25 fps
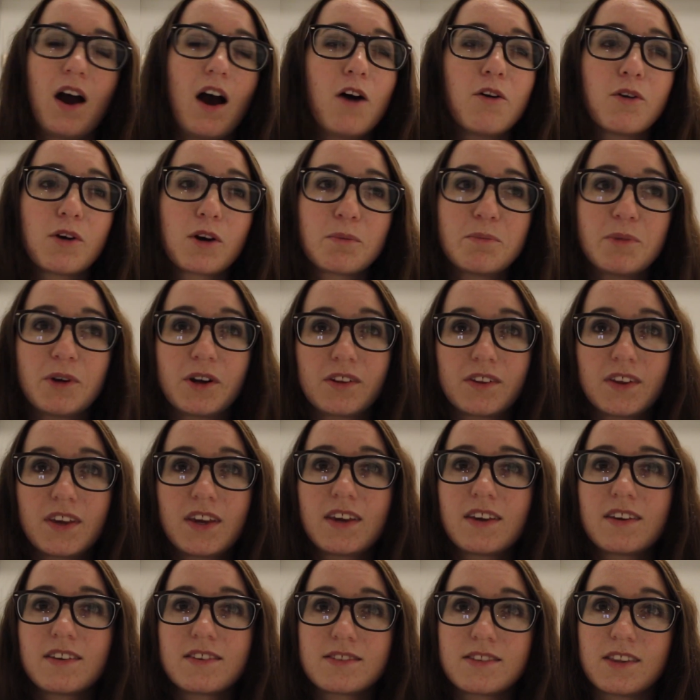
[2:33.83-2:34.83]
Our
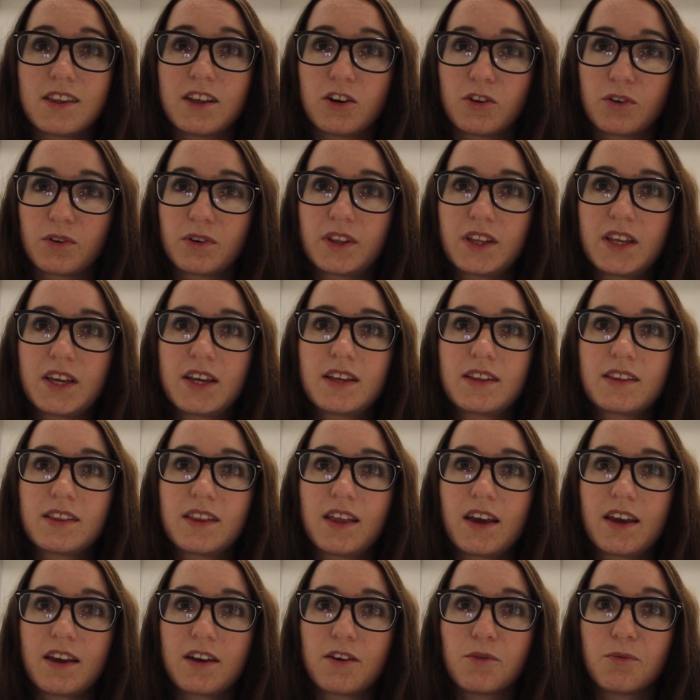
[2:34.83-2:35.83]
building is literally
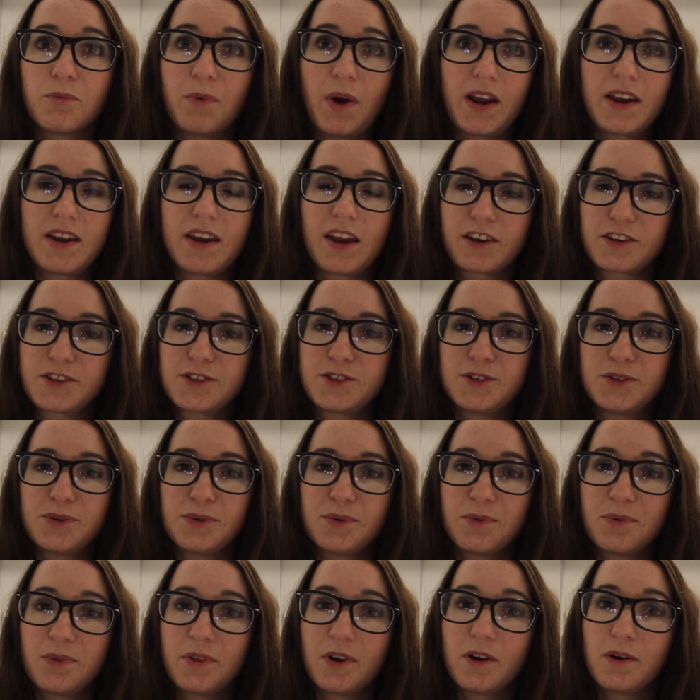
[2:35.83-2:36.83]
right next to
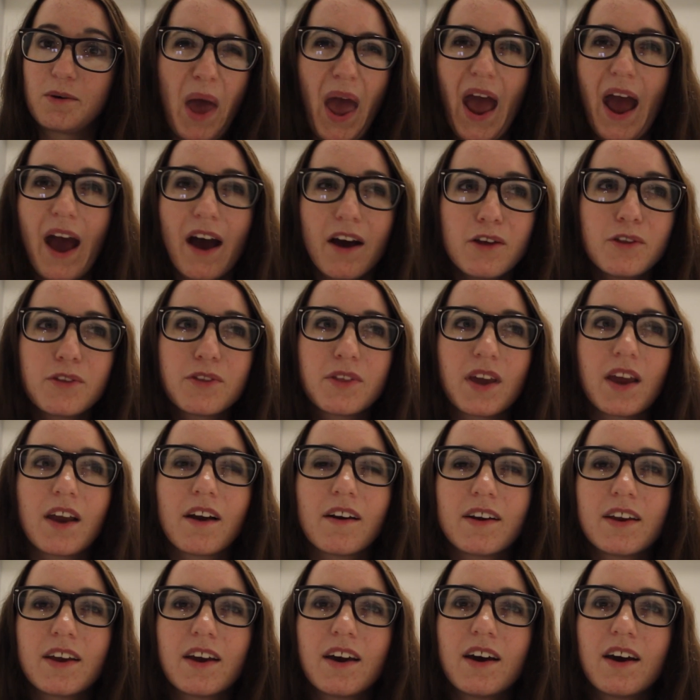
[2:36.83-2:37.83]
the path
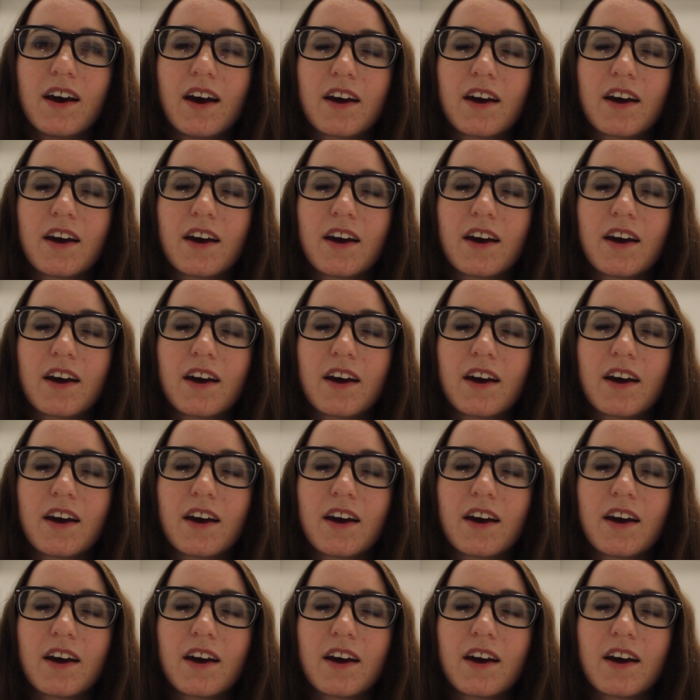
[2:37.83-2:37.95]
area.